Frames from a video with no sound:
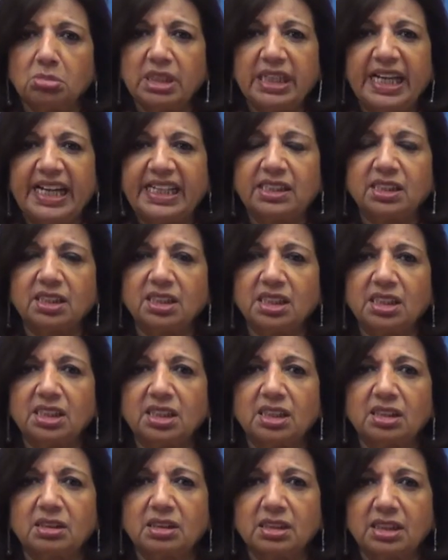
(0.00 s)
later in
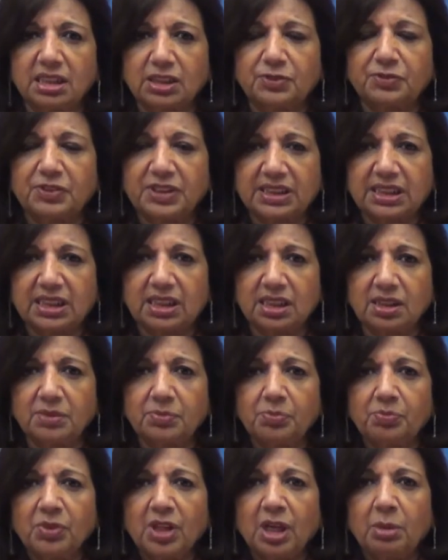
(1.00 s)
this fiscal,
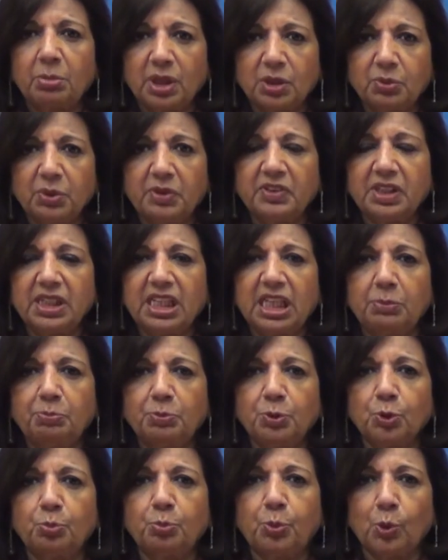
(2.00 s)
but we will keep
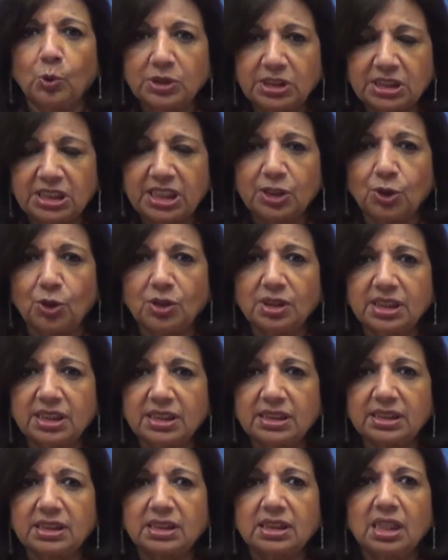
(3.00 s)
you posted on
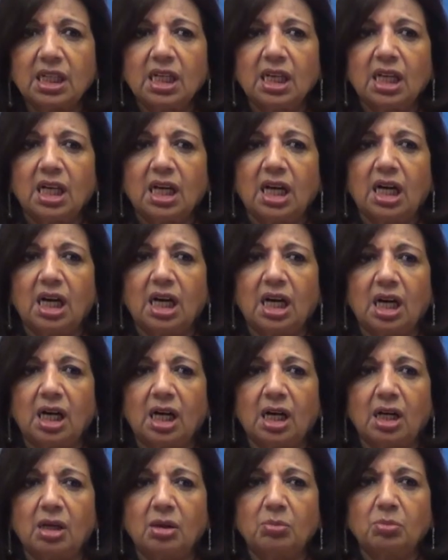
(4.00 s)
this.
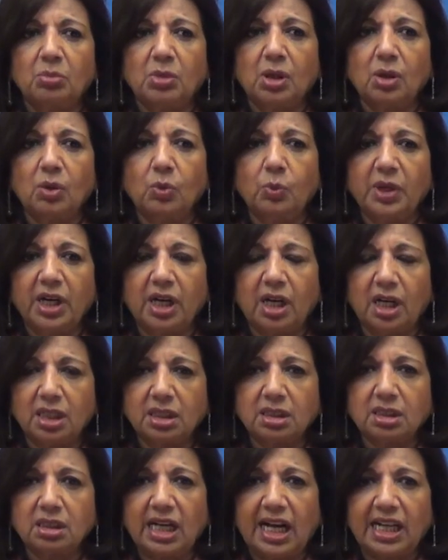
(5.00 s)
We are
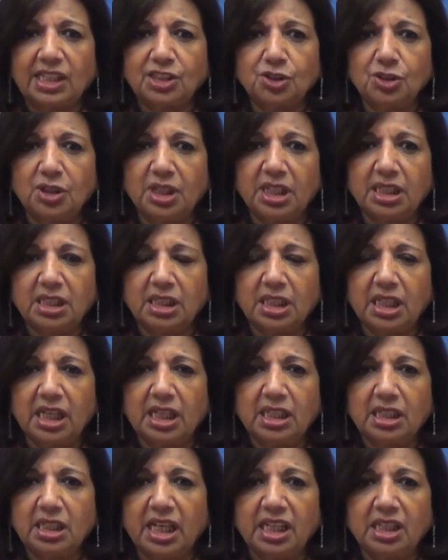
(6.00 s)
actually
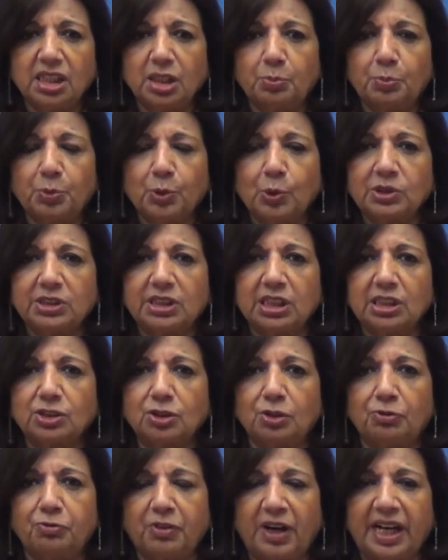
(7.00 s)
in the process
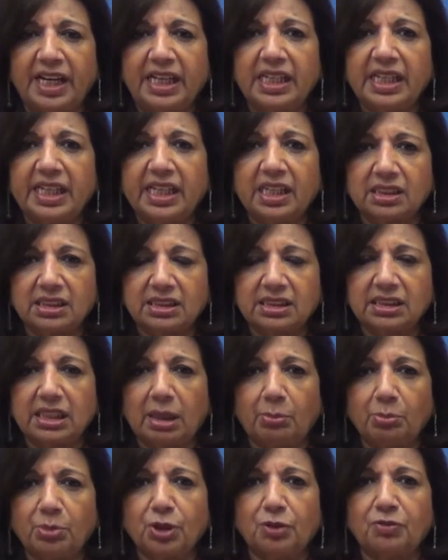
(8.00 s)
of filing a
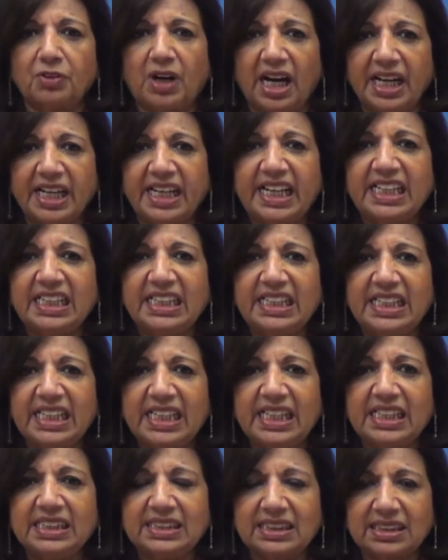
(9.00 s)
number of
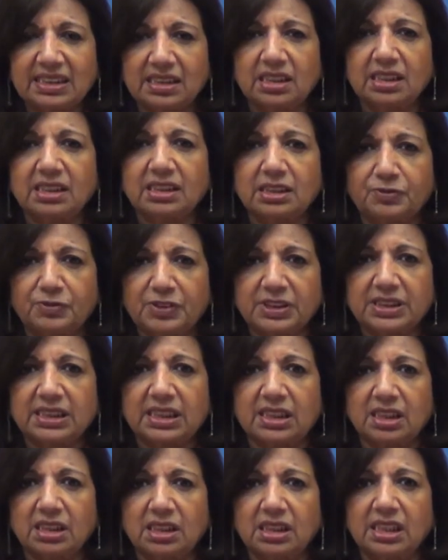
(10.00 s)
INDs this
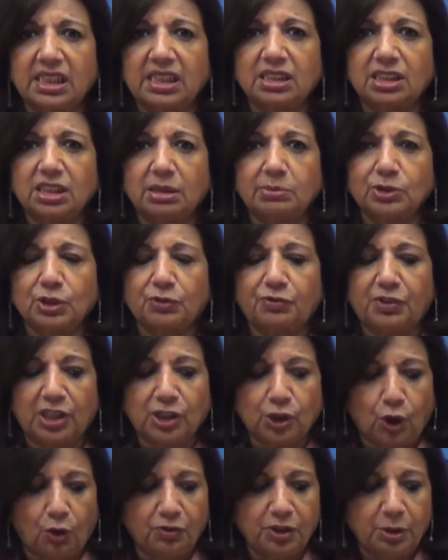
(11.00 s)
fiscal in terms of our
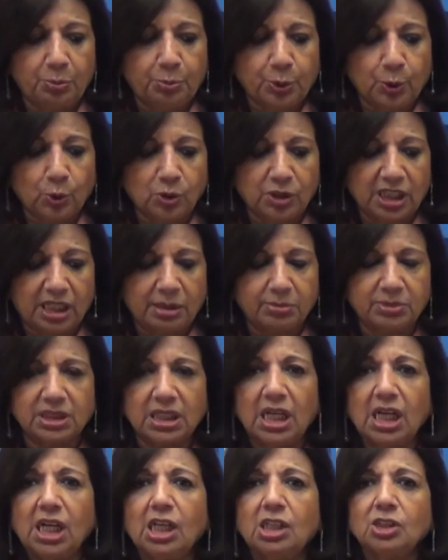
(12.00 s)
novel programs.
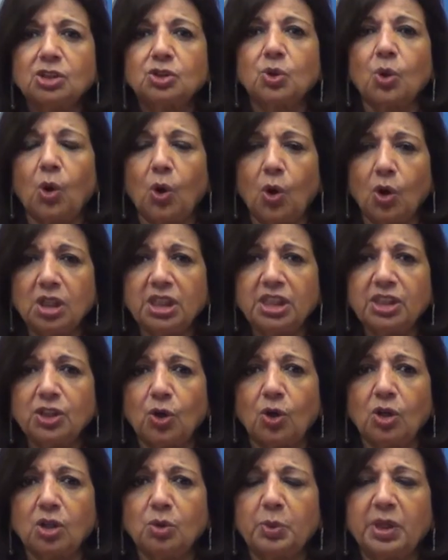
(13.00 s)
So all in
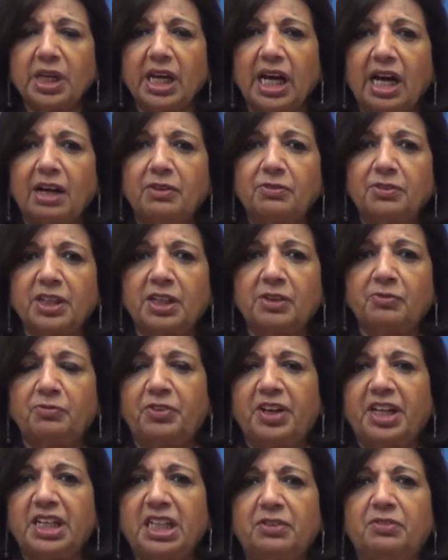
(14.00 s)
all, we have a
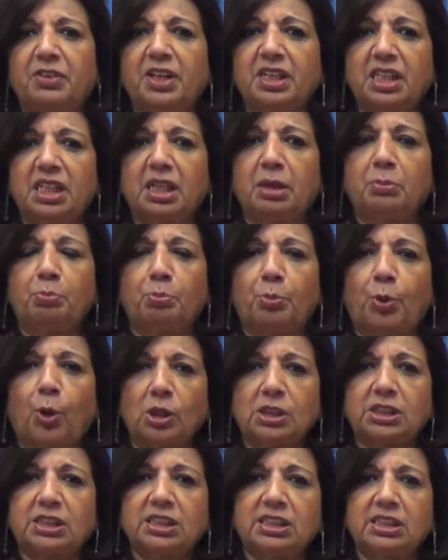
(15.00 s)
very
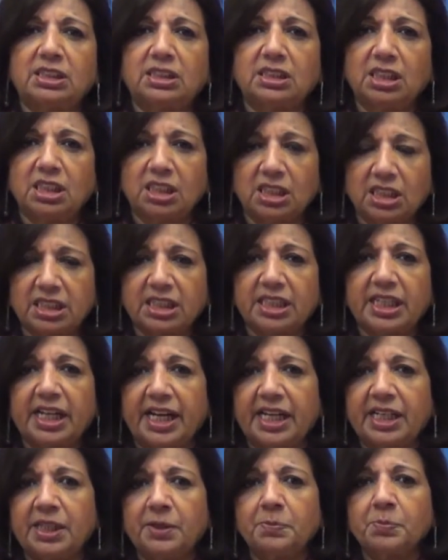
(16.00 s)
important year
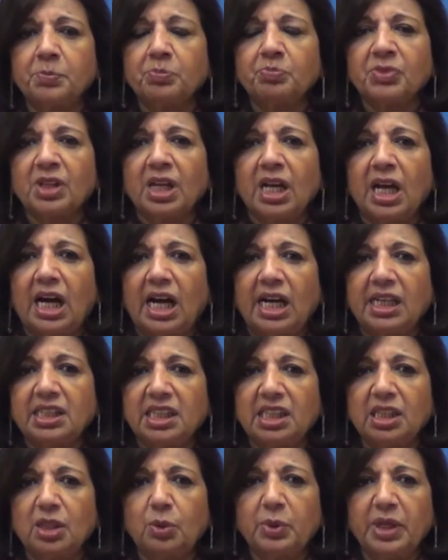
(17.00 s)
ahead. I
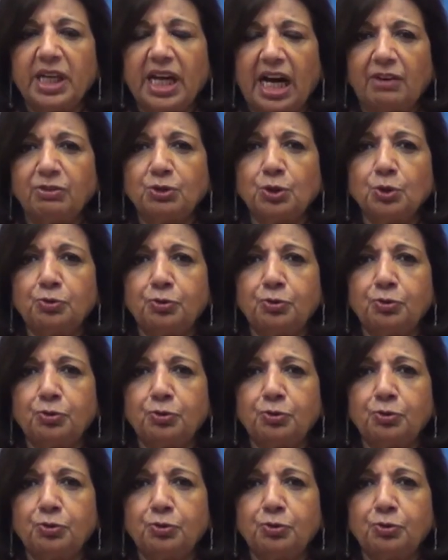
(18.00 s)
think we have to